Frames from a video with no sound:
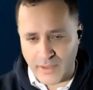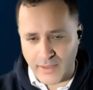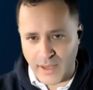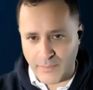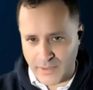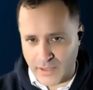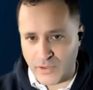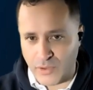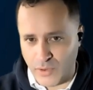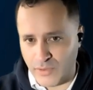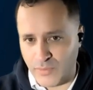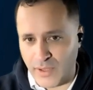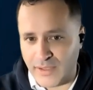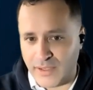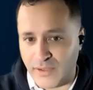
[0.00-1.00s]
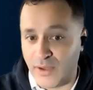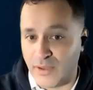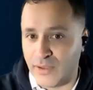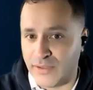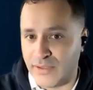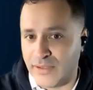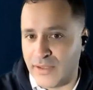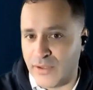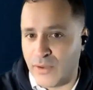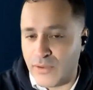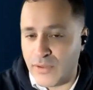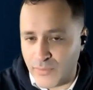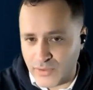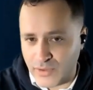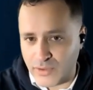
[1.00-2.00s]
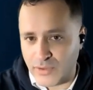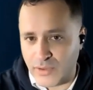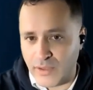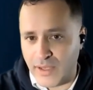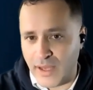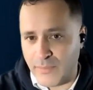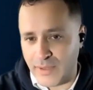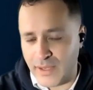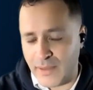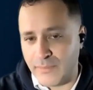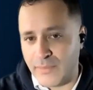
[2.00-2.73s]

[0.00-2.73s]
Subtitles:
I mean, sure, $20 is the contribution to your campaign,